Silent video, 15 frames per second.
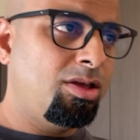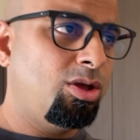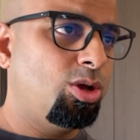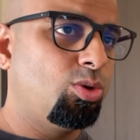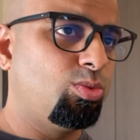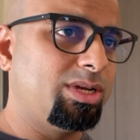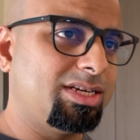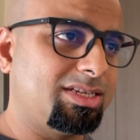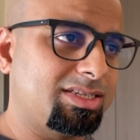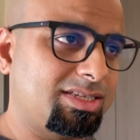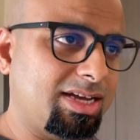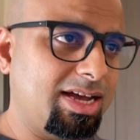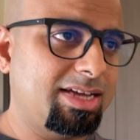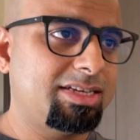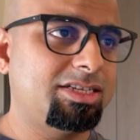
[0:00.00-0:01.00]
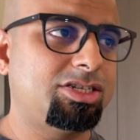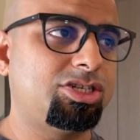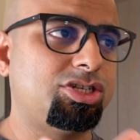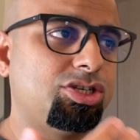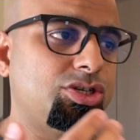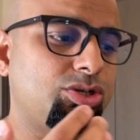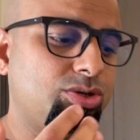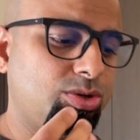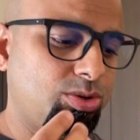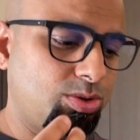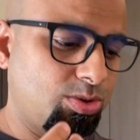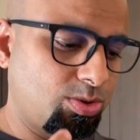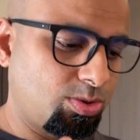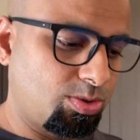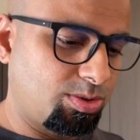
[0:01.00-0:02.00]
We decided
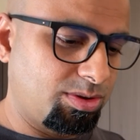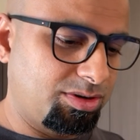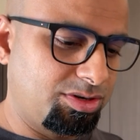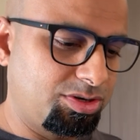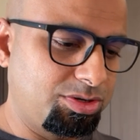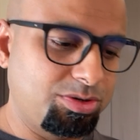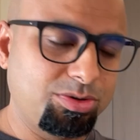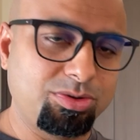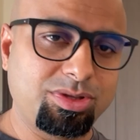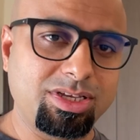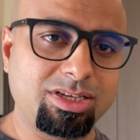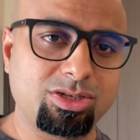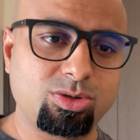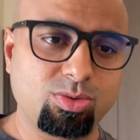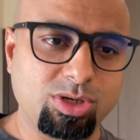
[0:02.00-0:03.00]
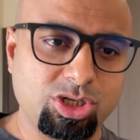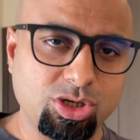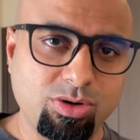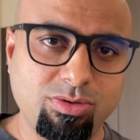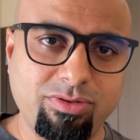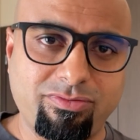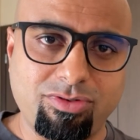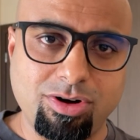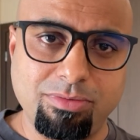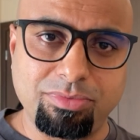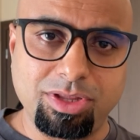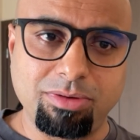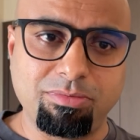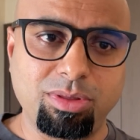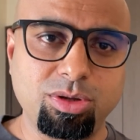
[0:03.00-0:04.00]
to do the switch over from
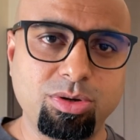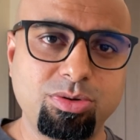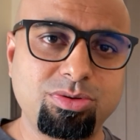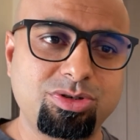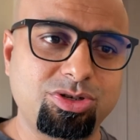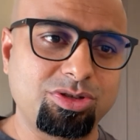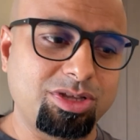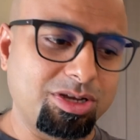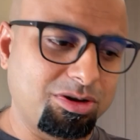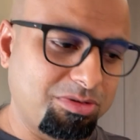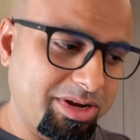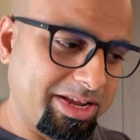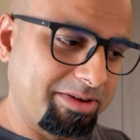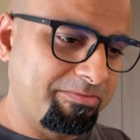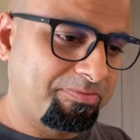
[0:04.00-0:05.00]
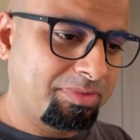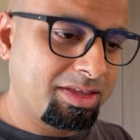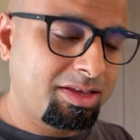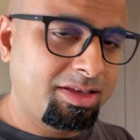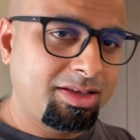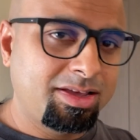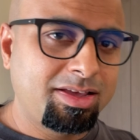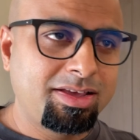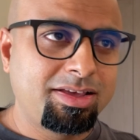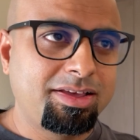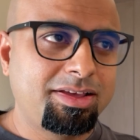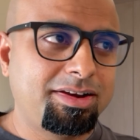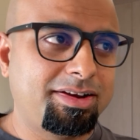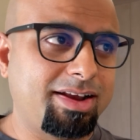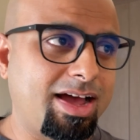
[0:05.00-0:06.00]
the blue to the green.
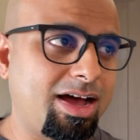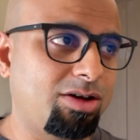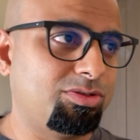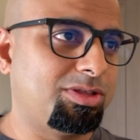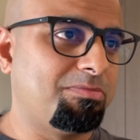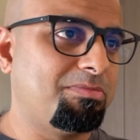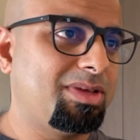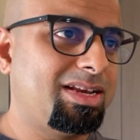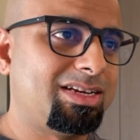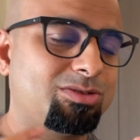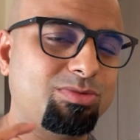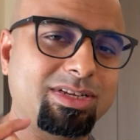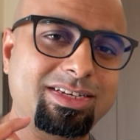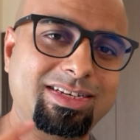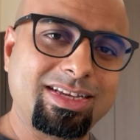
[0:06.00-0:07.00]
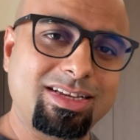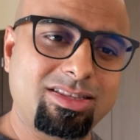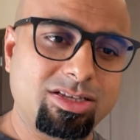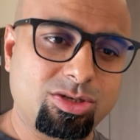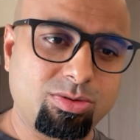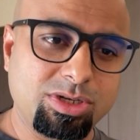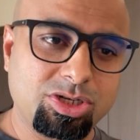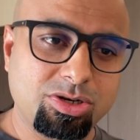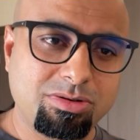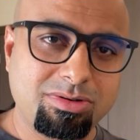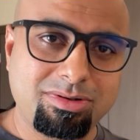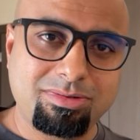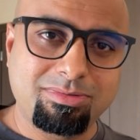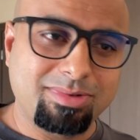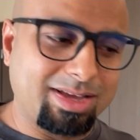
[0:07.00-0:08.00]
Now, the minute we did the
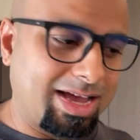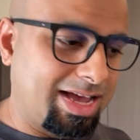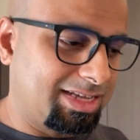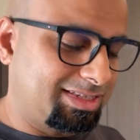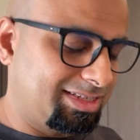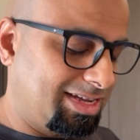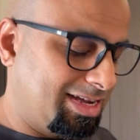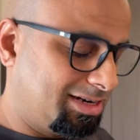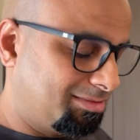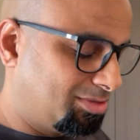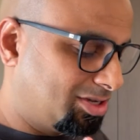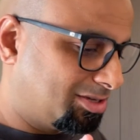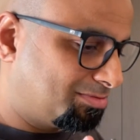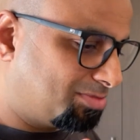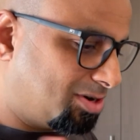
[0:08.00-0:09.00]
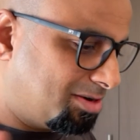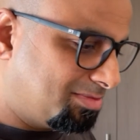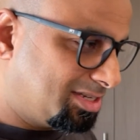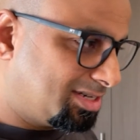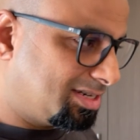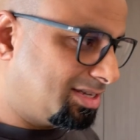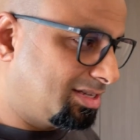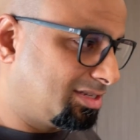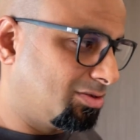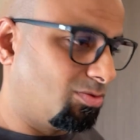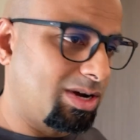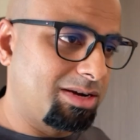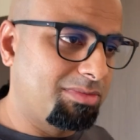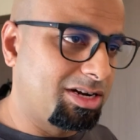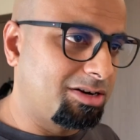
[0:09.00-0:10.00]
switchover, as AWS promised, it's a
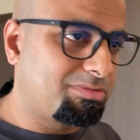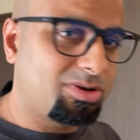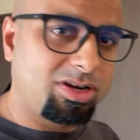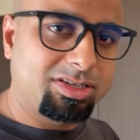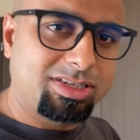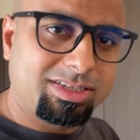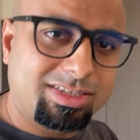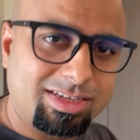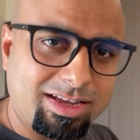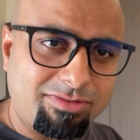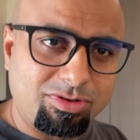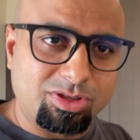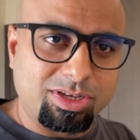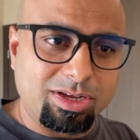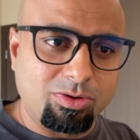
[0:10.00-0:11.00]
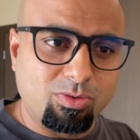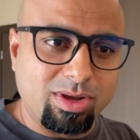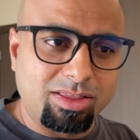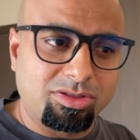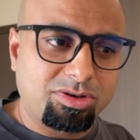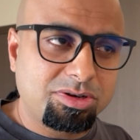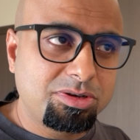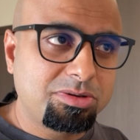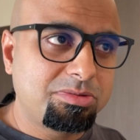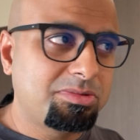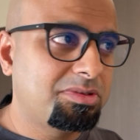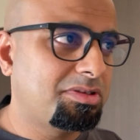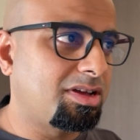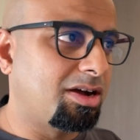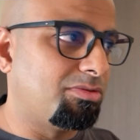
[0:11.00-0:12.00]
1-minute process. Everything went through.
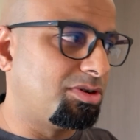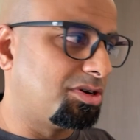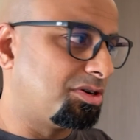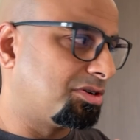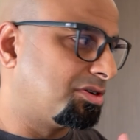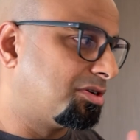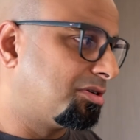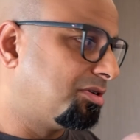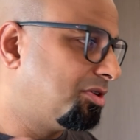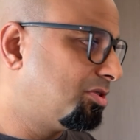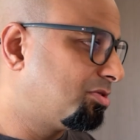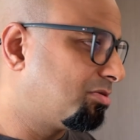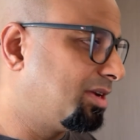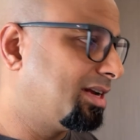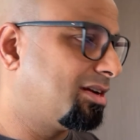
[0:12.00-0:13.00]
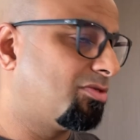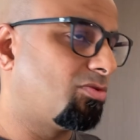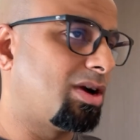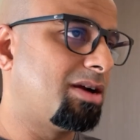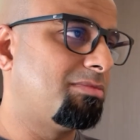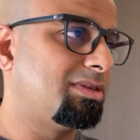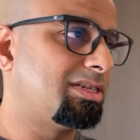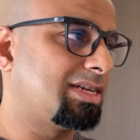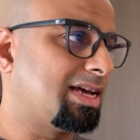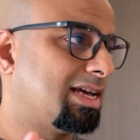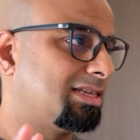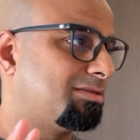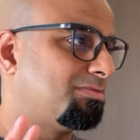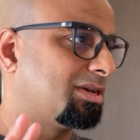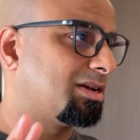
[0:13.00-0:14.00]
Our new green environment
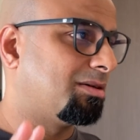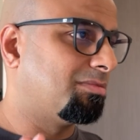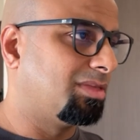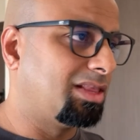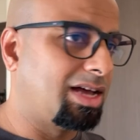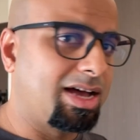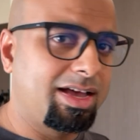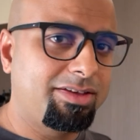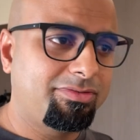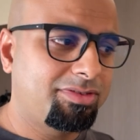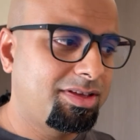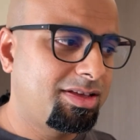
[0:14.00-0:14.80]
has become live